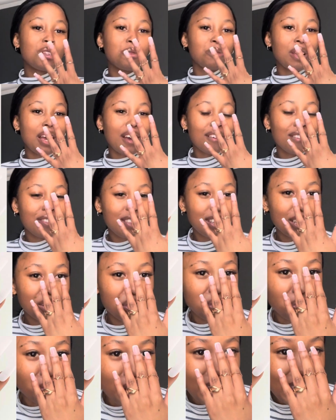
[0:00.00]
we have
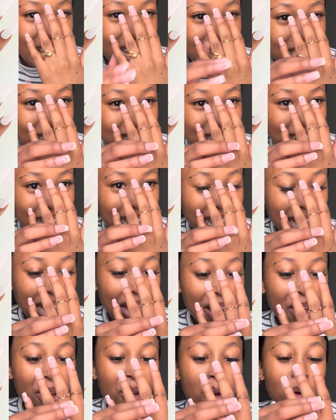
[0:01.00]
these rings.
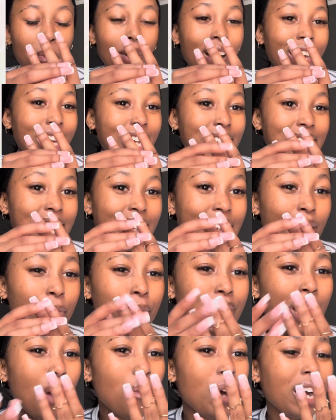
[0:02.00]
Well,
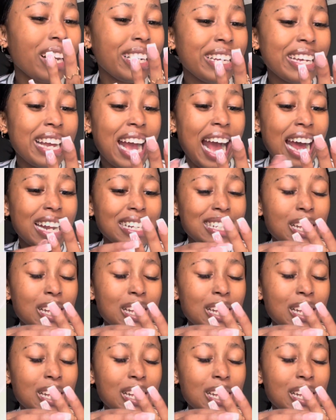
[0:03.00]
kesanaminawanglingan.